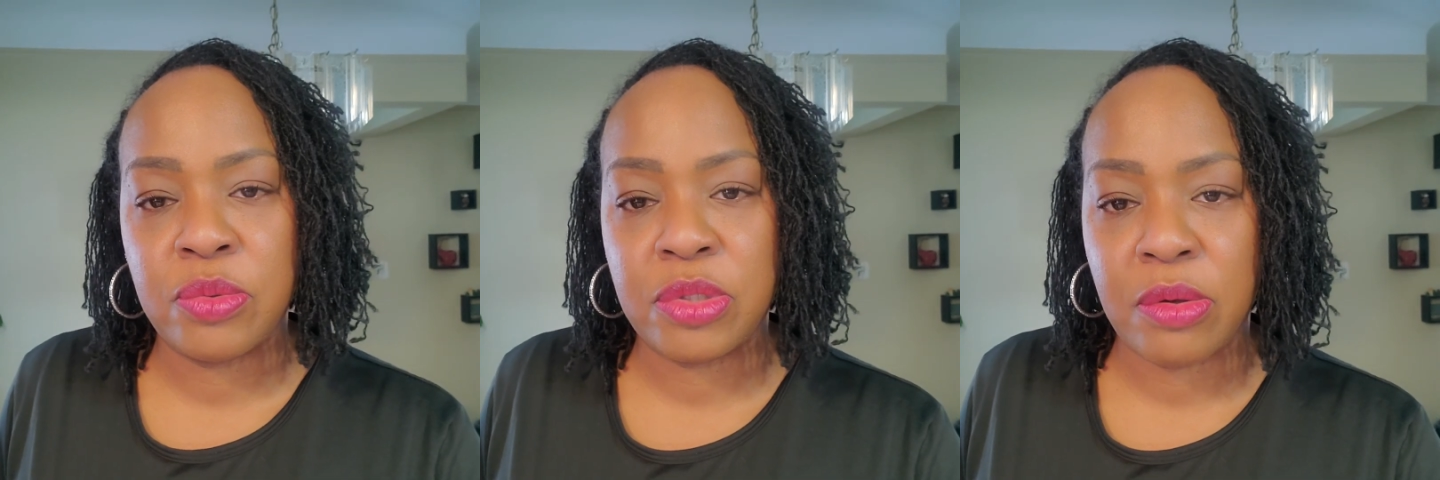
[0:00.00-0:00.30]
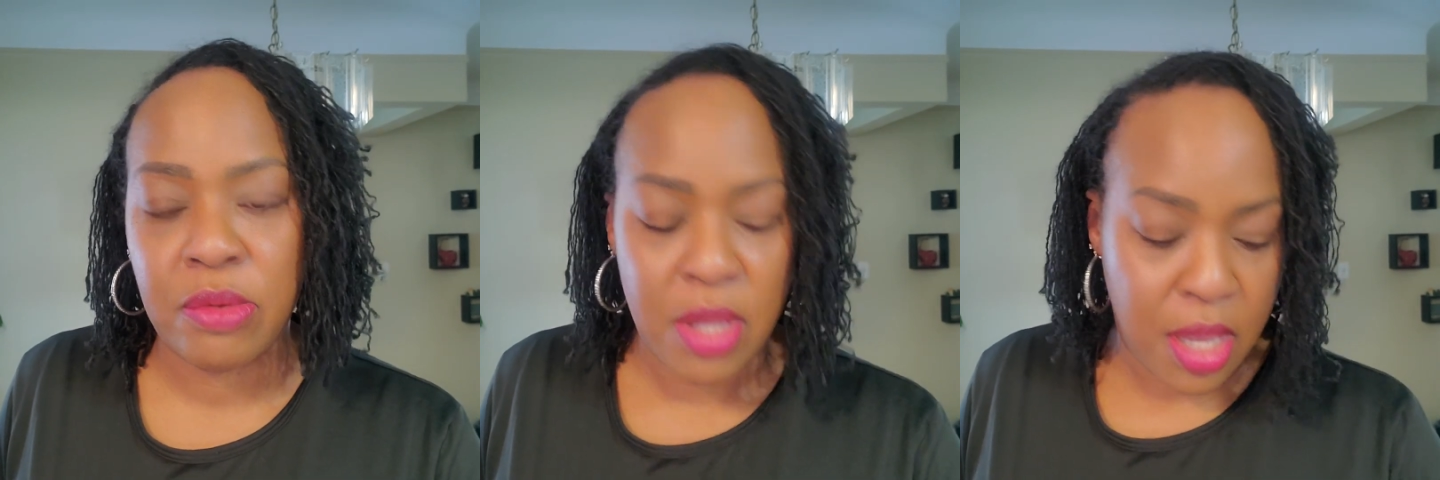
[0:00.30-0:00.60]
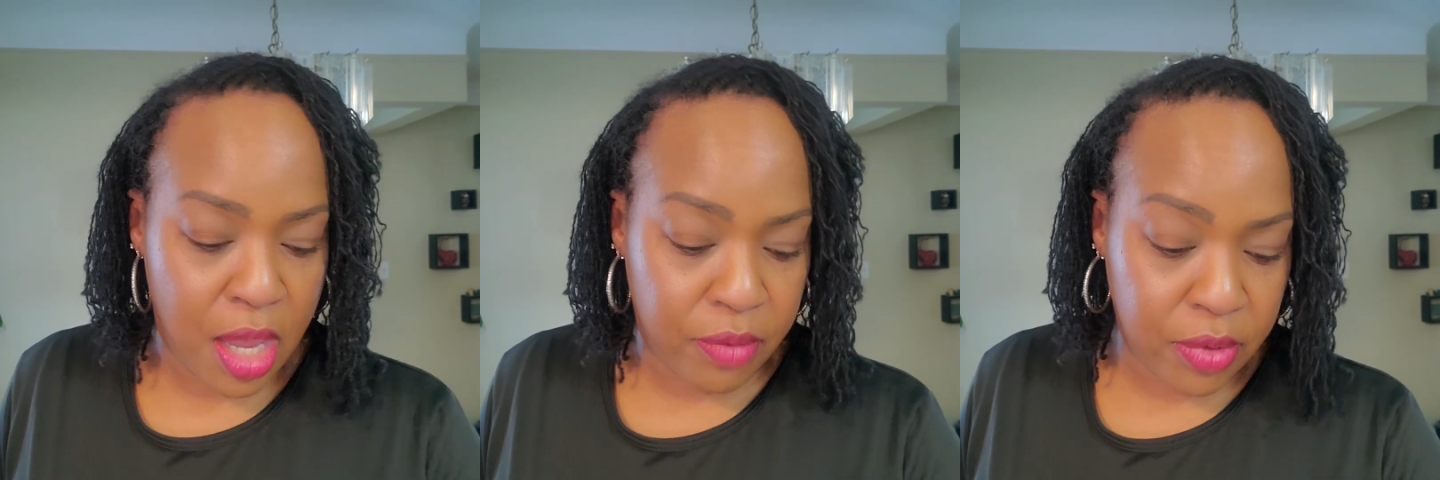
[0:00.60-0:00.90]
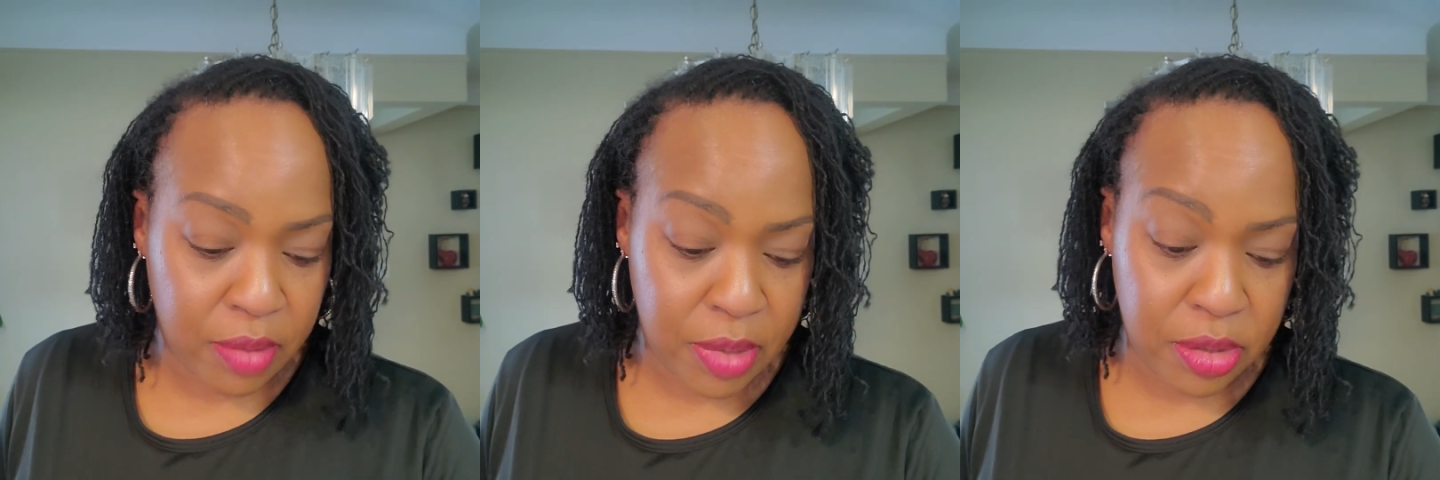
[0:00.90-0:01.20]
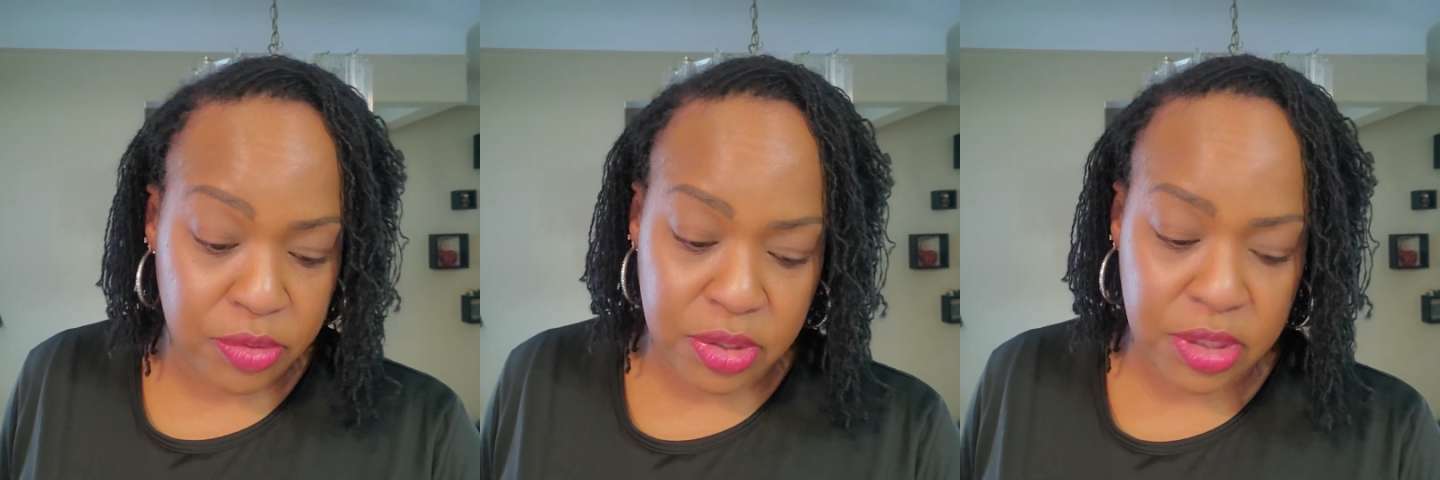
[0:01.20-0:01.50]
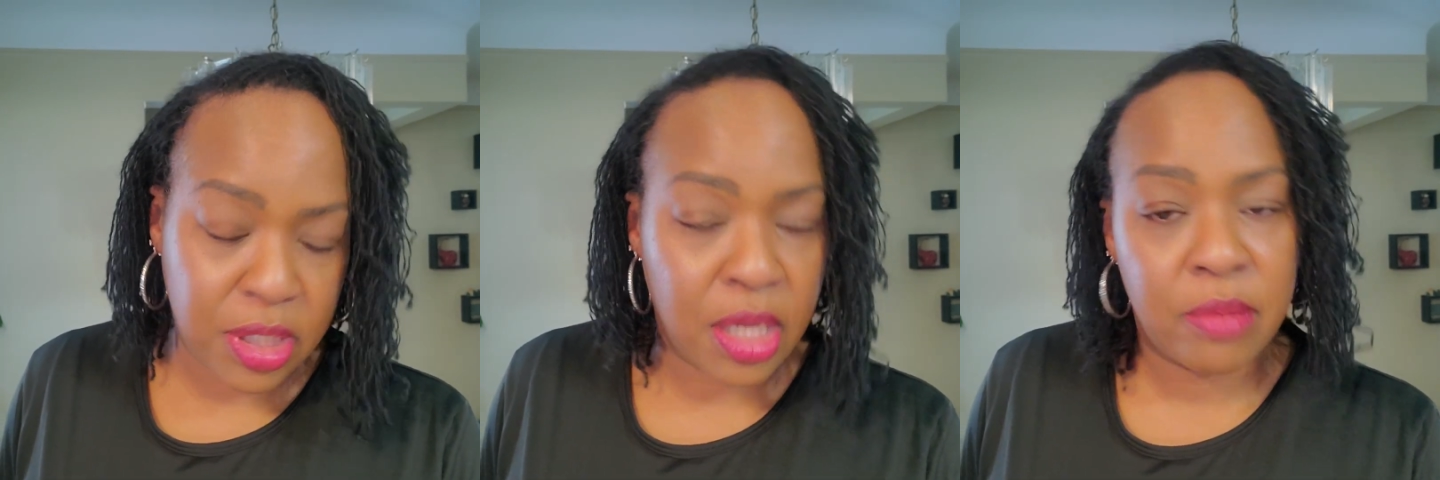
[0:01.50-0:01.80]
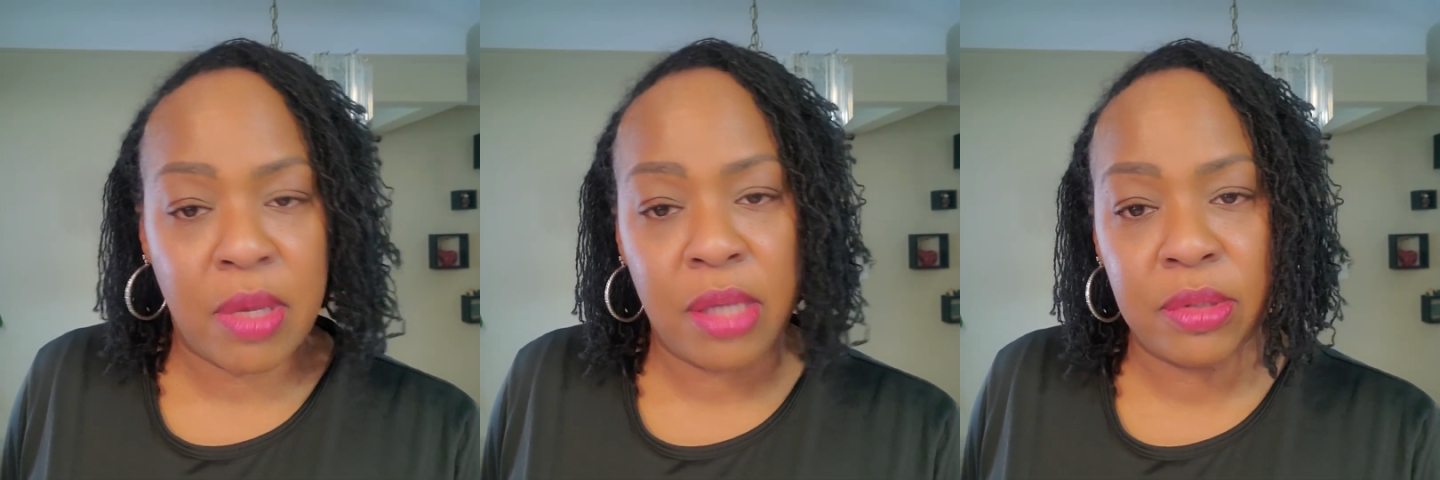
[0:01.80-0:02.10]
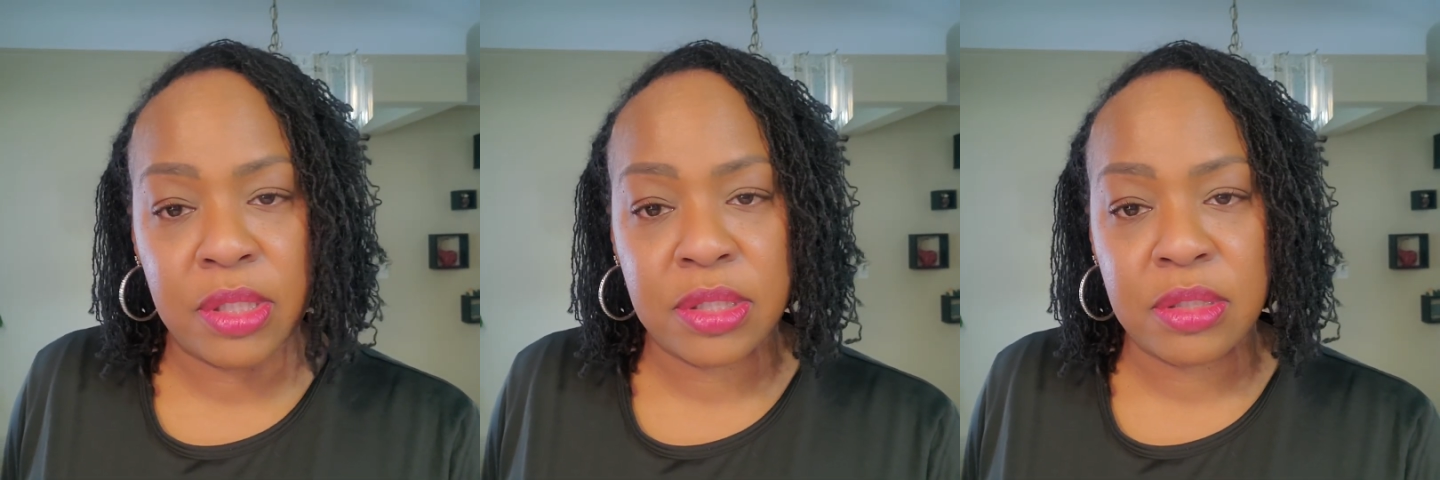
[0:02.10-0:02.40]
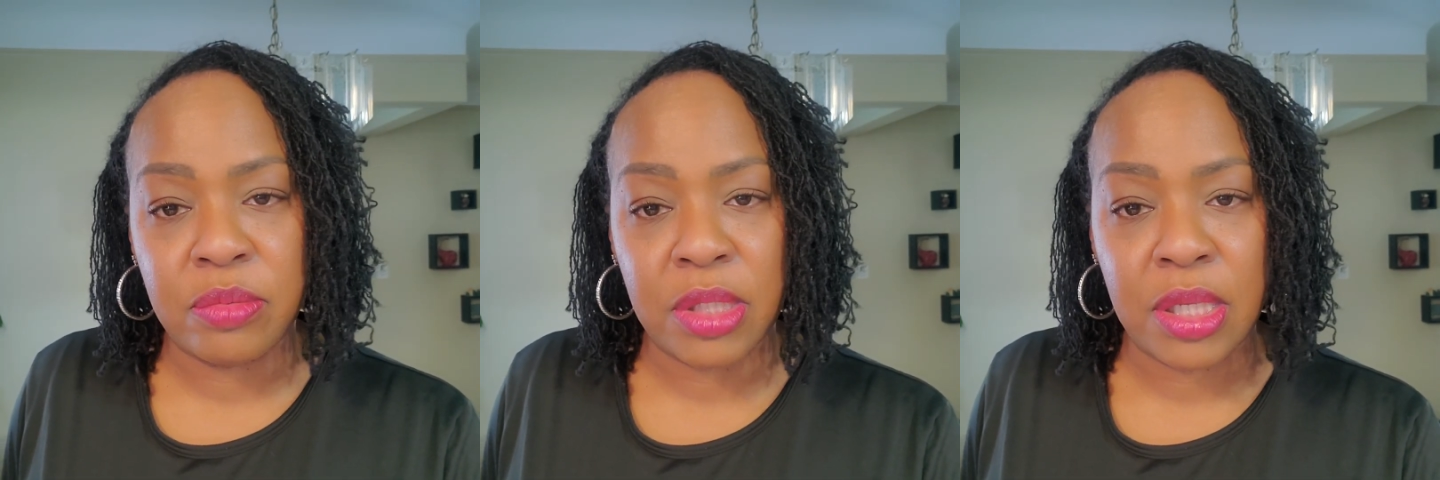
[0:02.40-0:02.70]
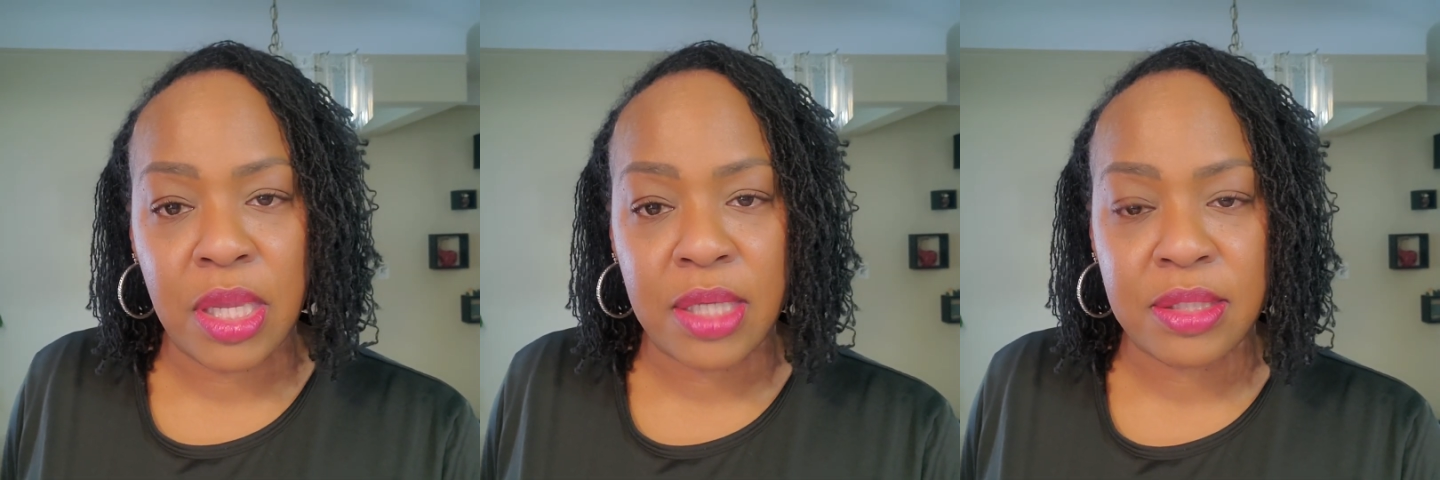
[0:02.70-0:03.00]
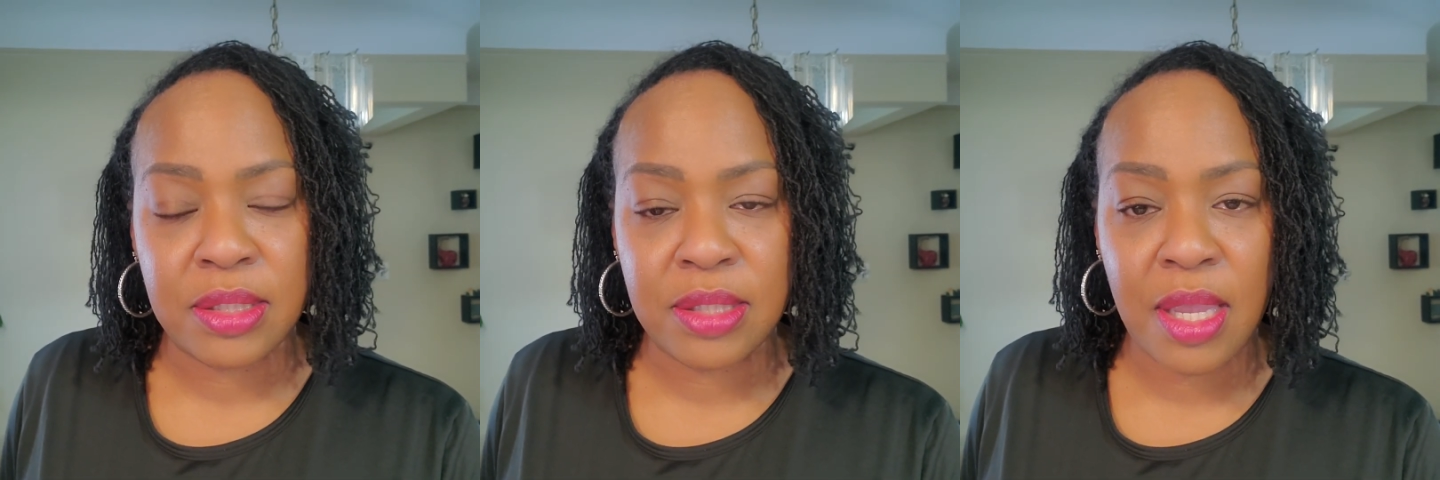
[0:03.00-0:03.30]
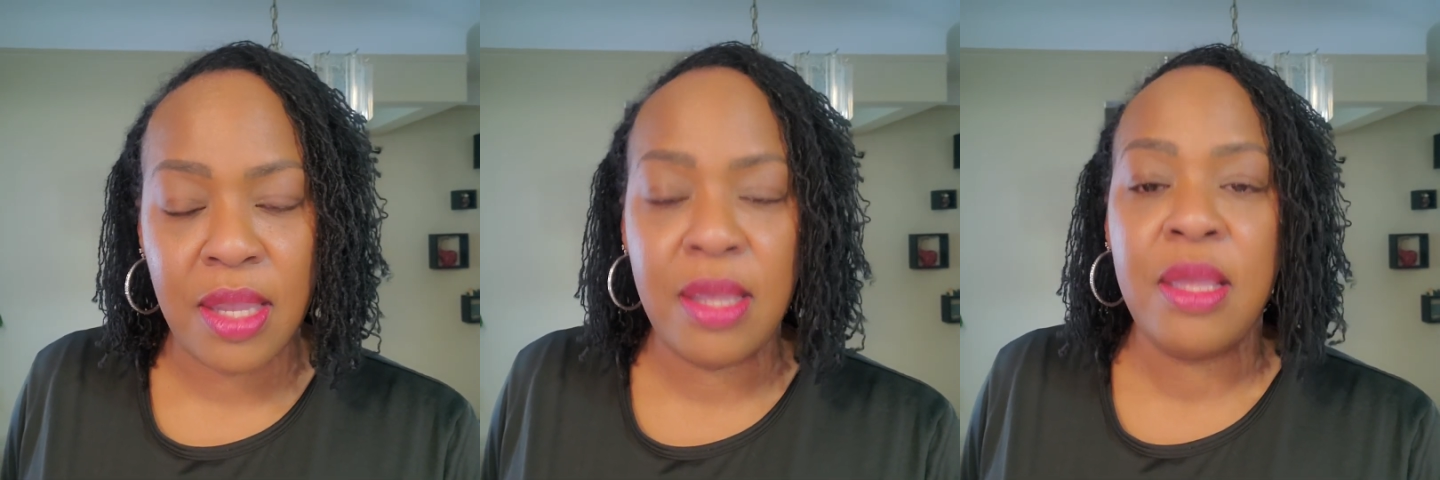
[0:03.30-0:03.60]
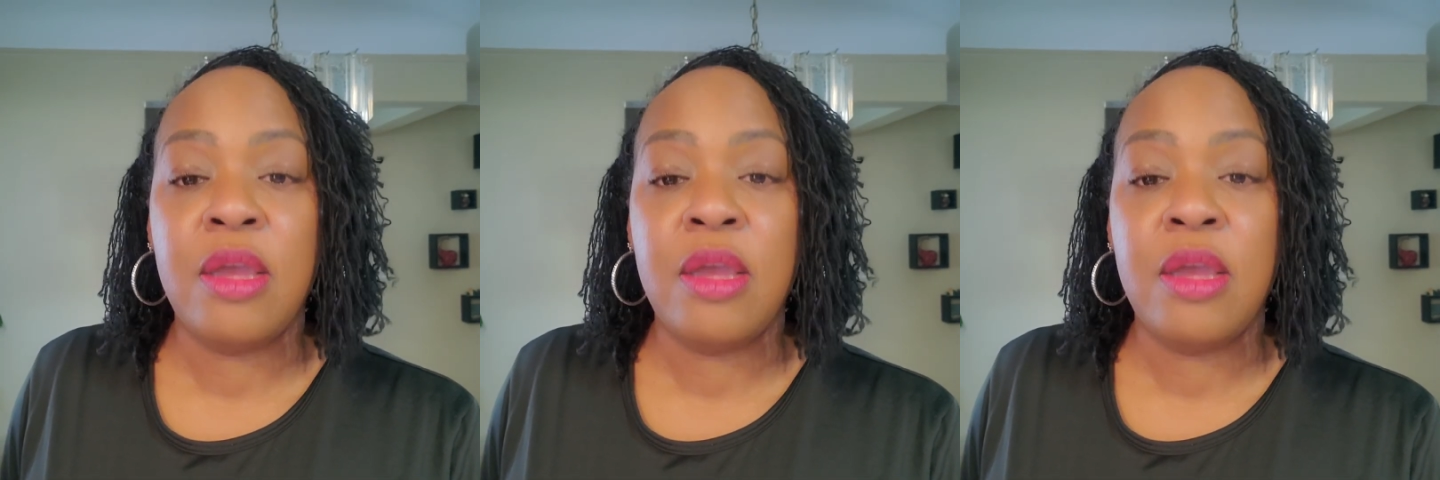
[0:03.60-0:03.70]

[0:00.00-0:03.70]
so I recommend you just check him out and listen to what he has to say.